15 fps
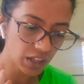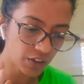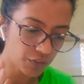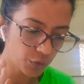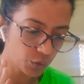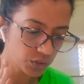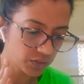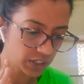
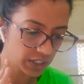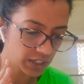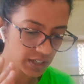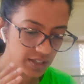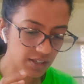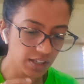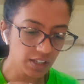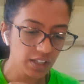Fourth one
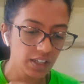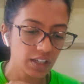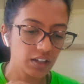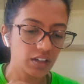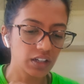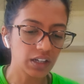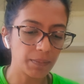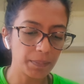is,
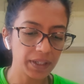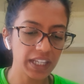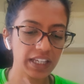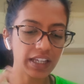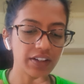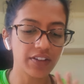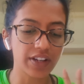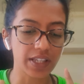company
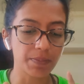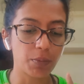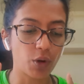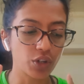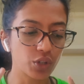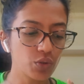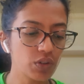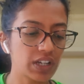can
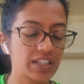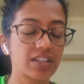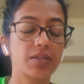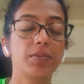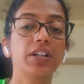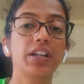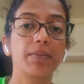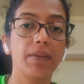respond to
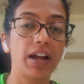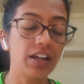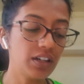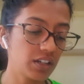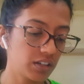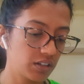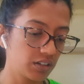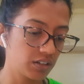customer
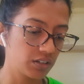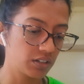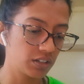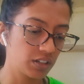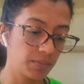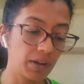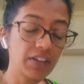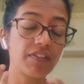
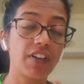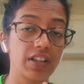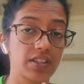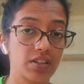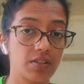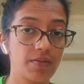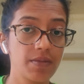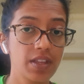demand
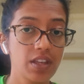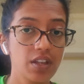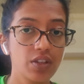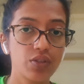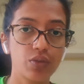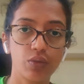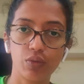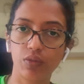faster.
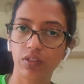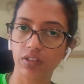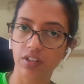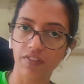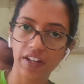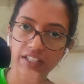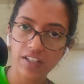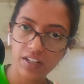So
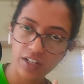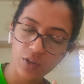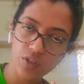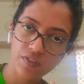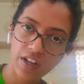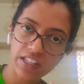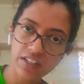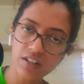defects are reduced
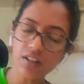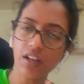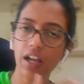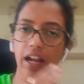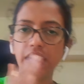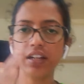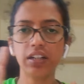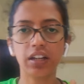faster,
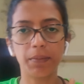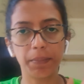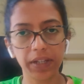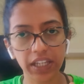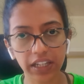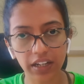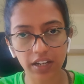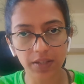and
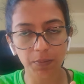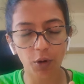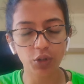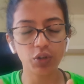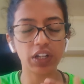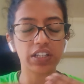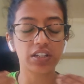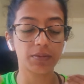company can respond
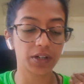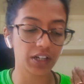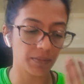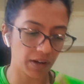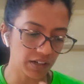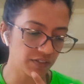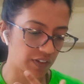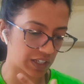to customer
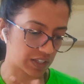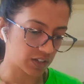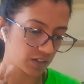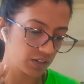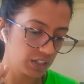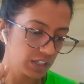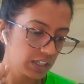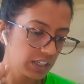demand faster.
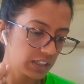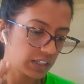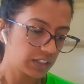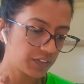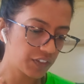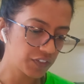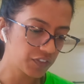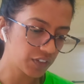Then the
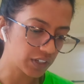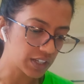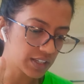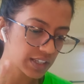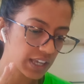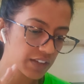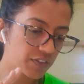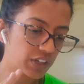fifth one is,
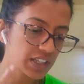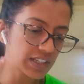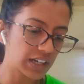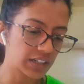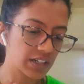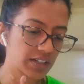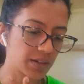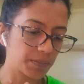carefully
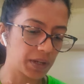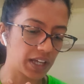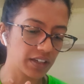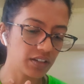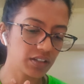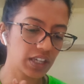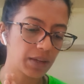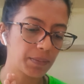selected
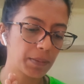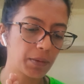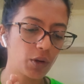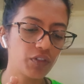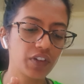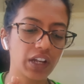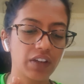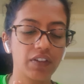supplier capable
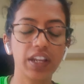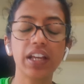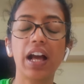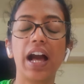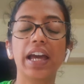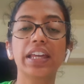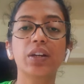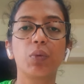of delivering
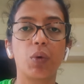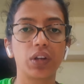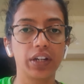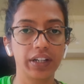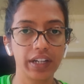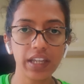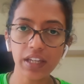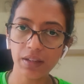high
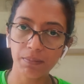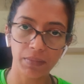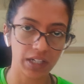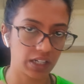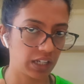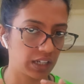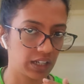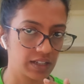quality
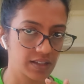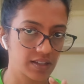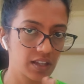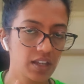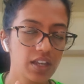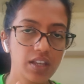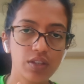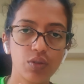materials.
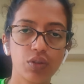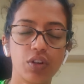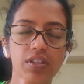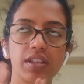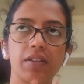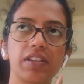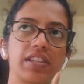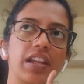So you're
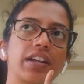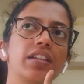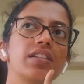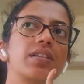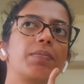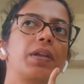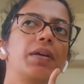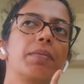selecting the
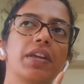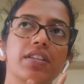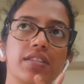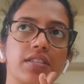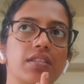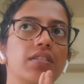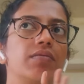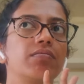supplier
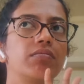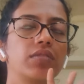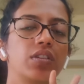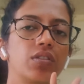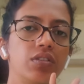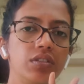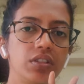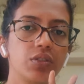because
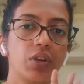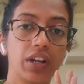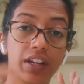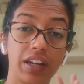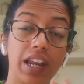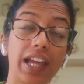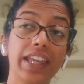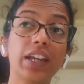you are
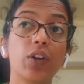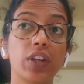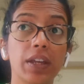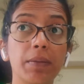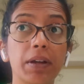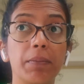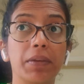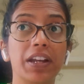relying on
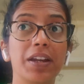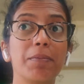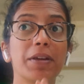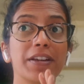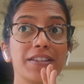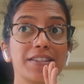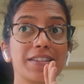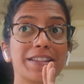him completely,
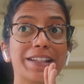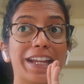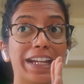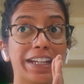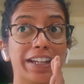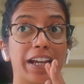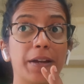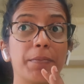because the
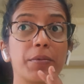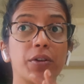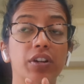entire